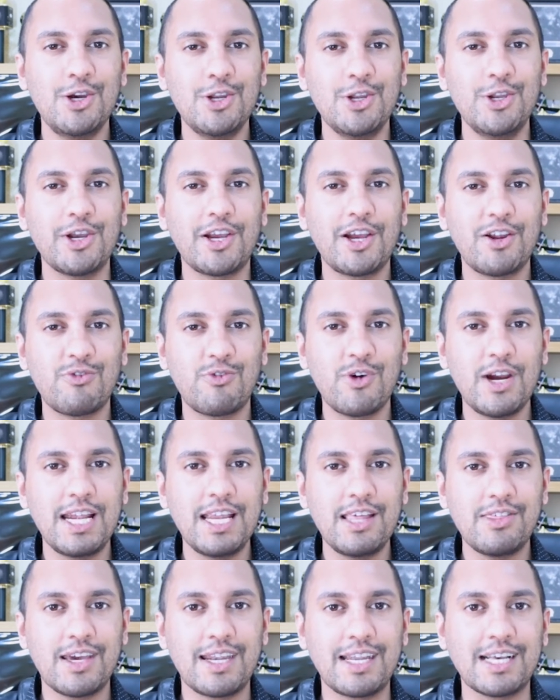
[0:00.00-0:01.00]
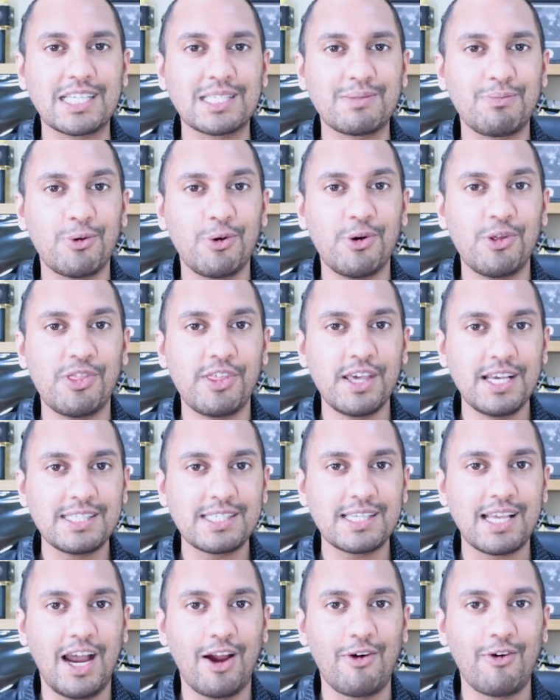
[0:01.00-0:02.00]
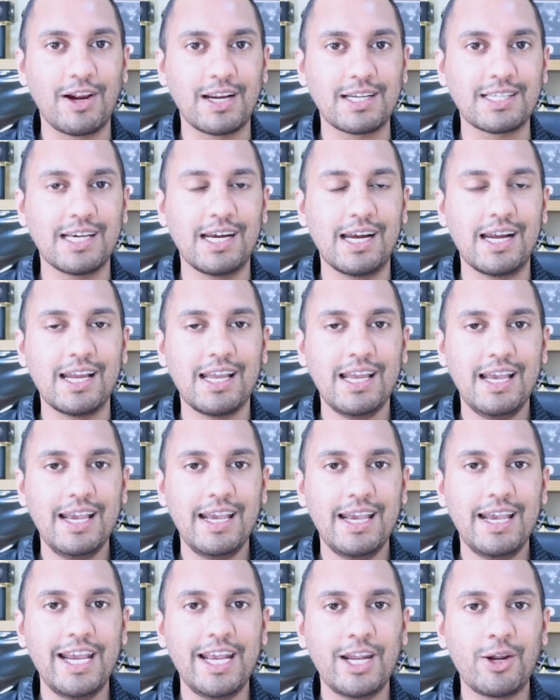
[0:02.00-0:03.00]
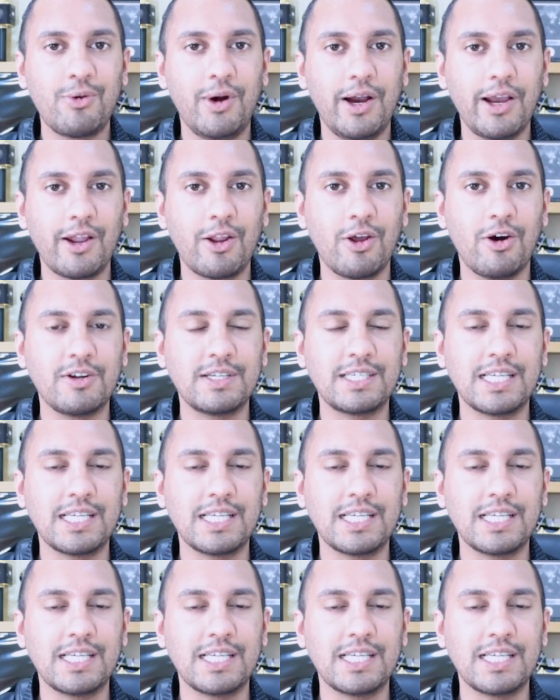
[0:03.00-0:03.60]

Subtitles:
you can really then explore this character in quite a lot of